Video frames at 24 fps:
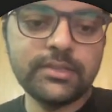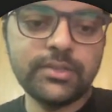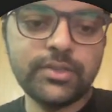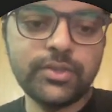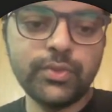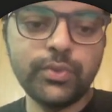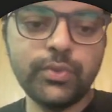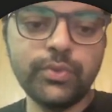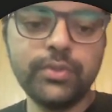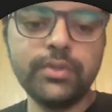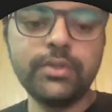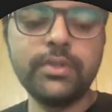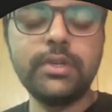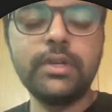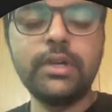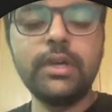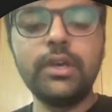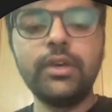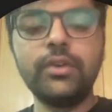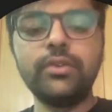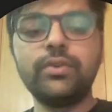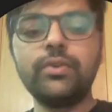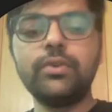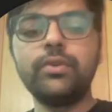2.
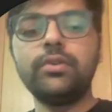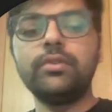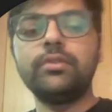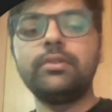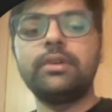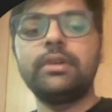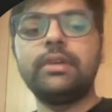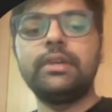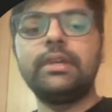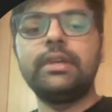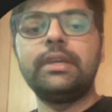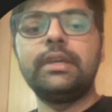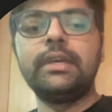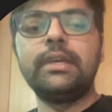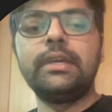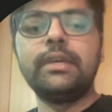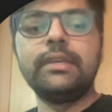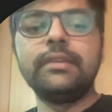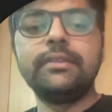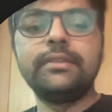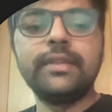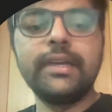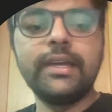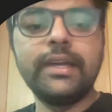So
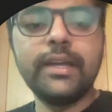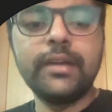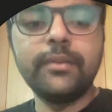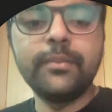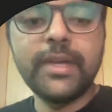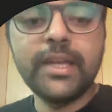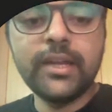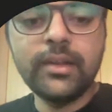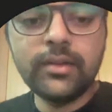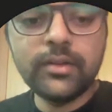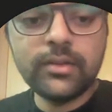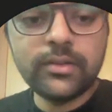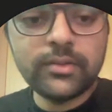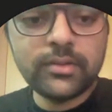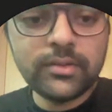second man